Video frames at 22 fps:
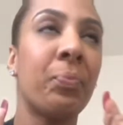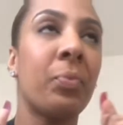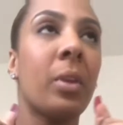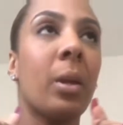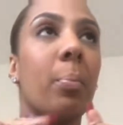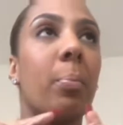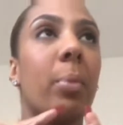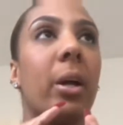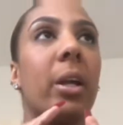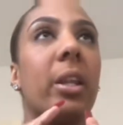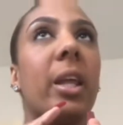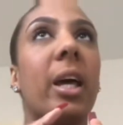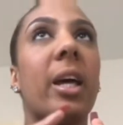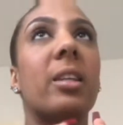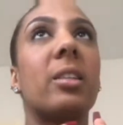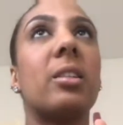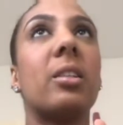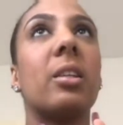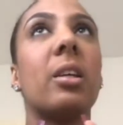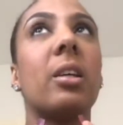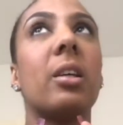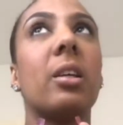But that's
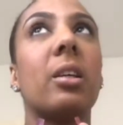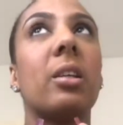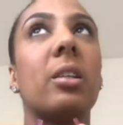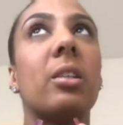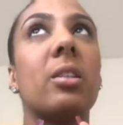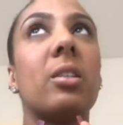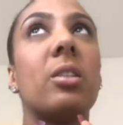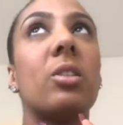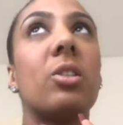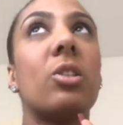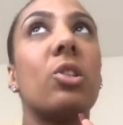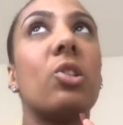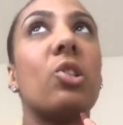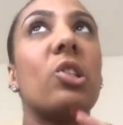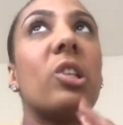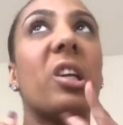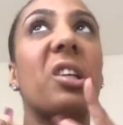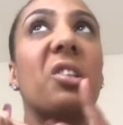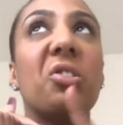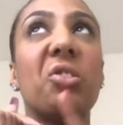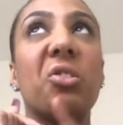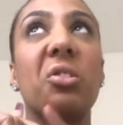a
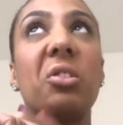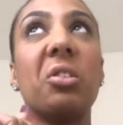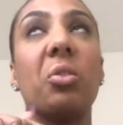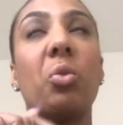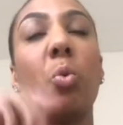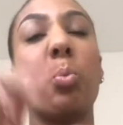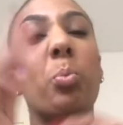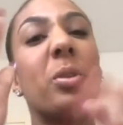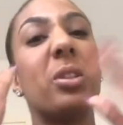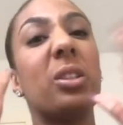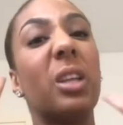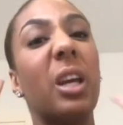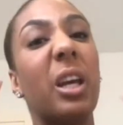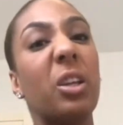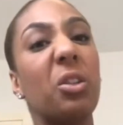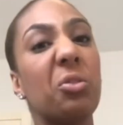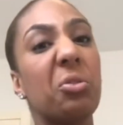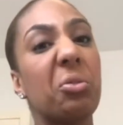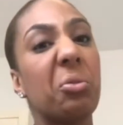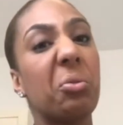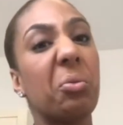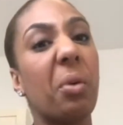suggestion or
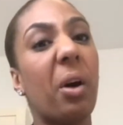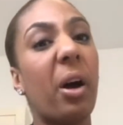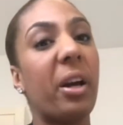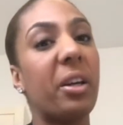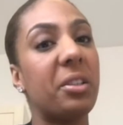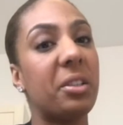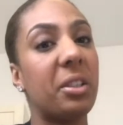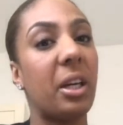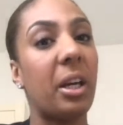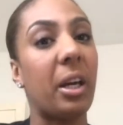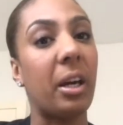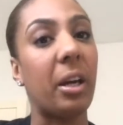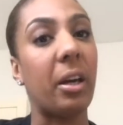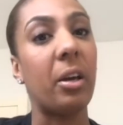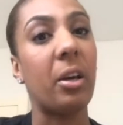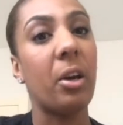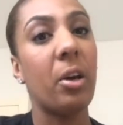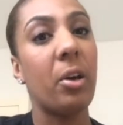potential idea